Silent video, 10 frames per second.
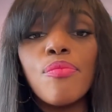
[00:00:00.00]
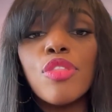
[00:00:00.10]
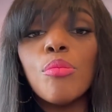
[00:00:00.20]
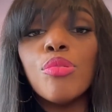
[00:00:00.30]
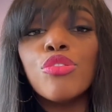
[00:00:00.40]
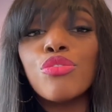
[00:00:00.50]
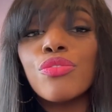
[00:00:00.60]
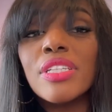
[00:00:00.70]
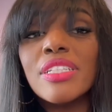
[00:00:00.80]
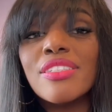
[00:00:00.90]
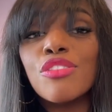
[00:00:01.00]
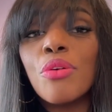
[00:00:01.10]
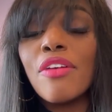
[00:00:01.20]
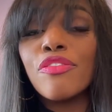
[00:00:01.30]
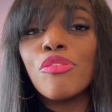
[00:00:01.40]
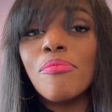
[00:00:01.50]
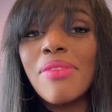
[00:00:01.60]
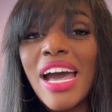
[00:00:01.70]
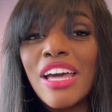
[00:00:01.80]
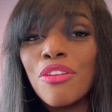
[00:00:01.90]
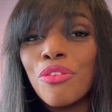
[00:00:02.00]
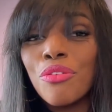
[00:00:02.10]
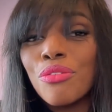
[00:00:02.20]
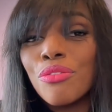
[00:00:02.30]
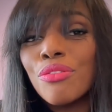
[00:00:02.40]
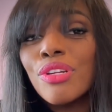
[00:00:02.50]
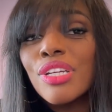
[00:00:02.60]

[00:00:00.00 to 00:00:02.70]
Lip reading: Number three is you have to matter.